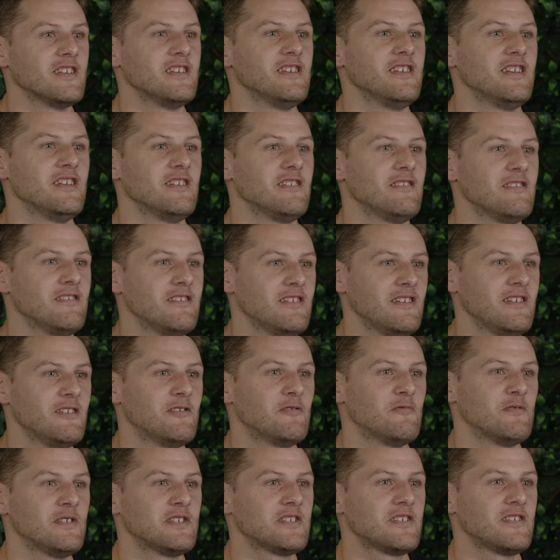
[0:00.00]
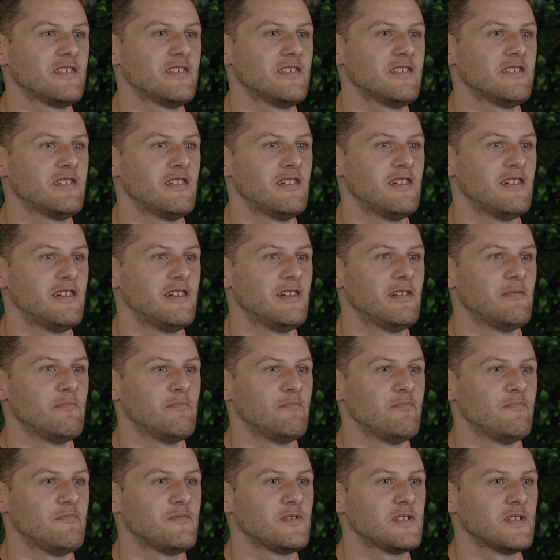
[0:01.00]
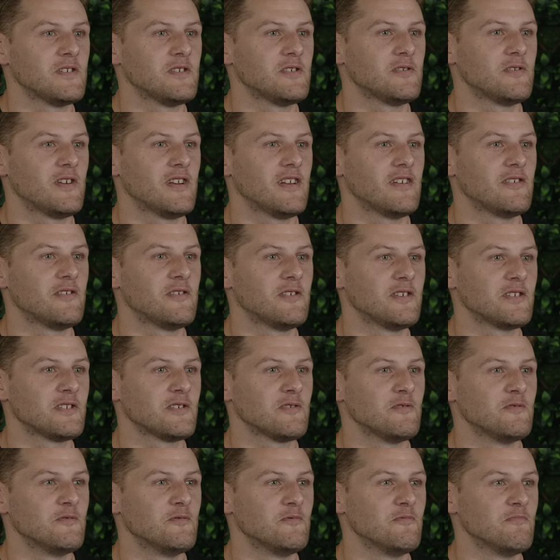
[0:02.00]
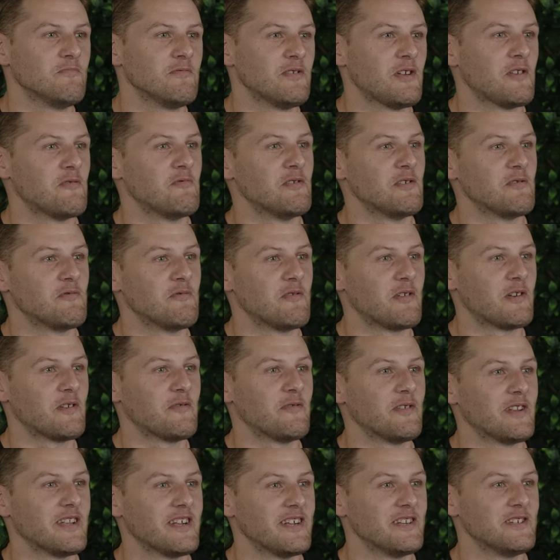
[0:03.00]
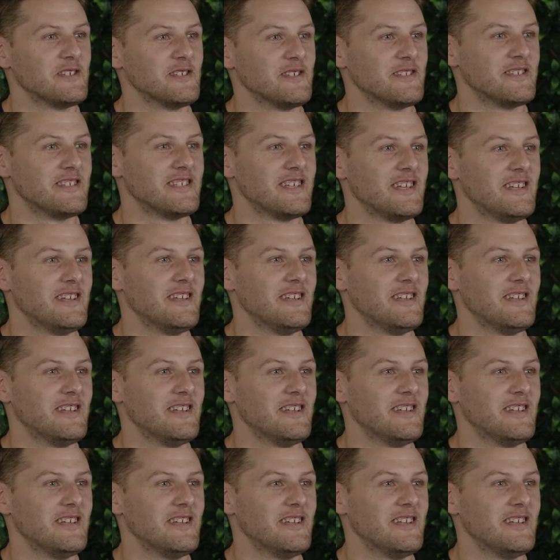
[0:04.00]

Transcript: cadet here at Westland, um, so straight out of high school, no real qualifications,